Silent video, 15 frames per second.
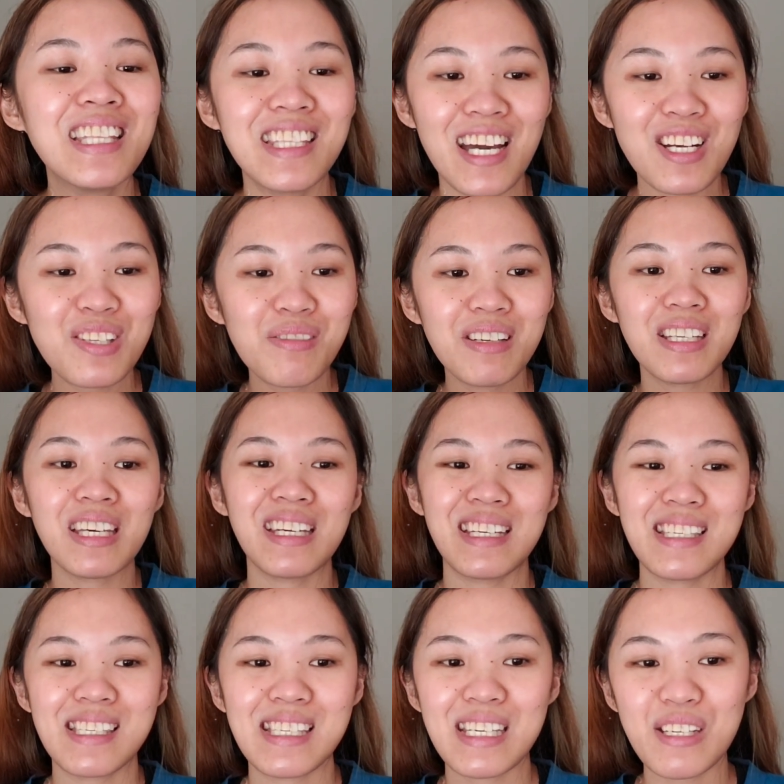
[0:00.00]
Next one
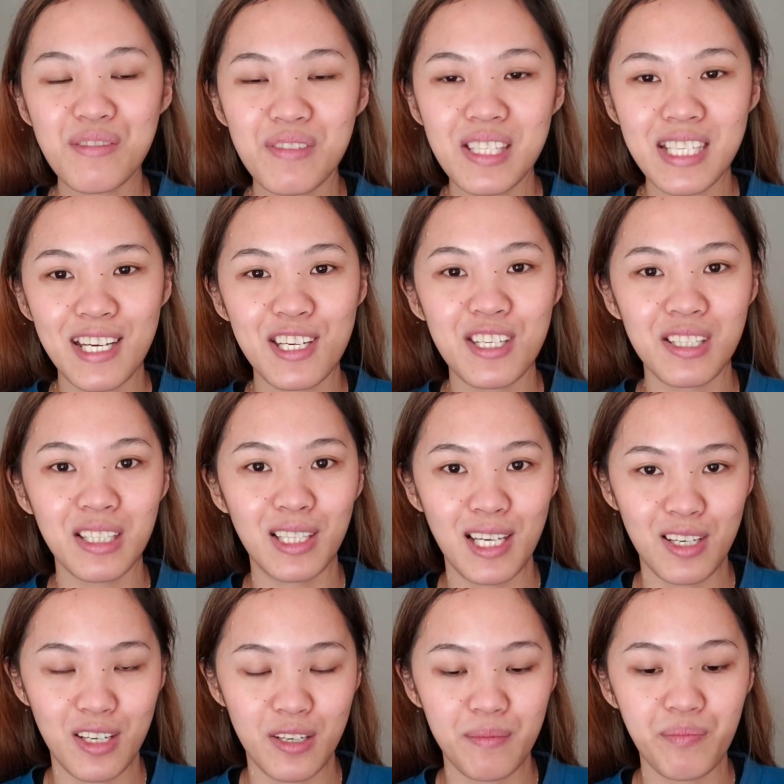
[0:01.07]
is invitation
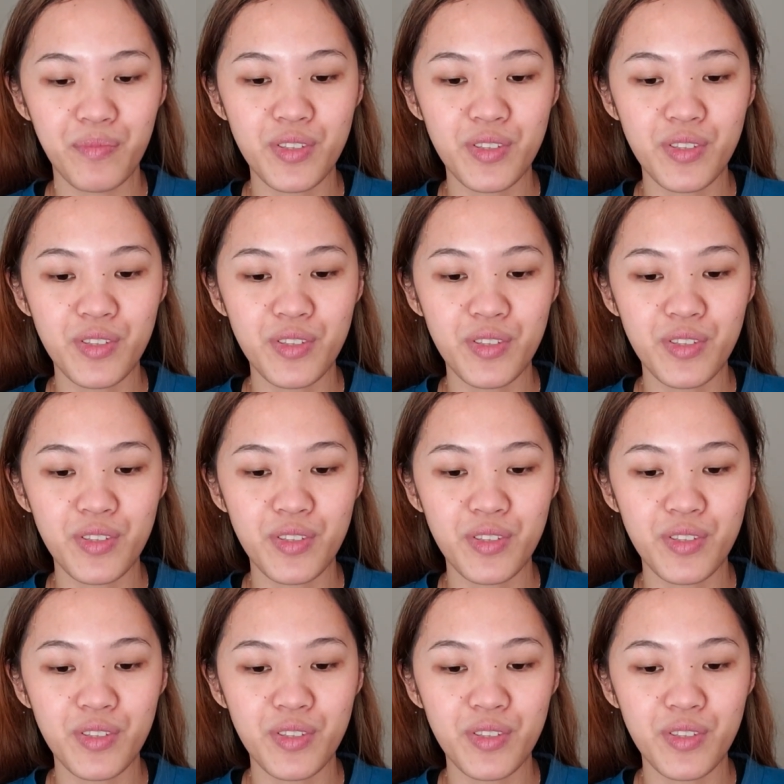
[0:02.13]
letter.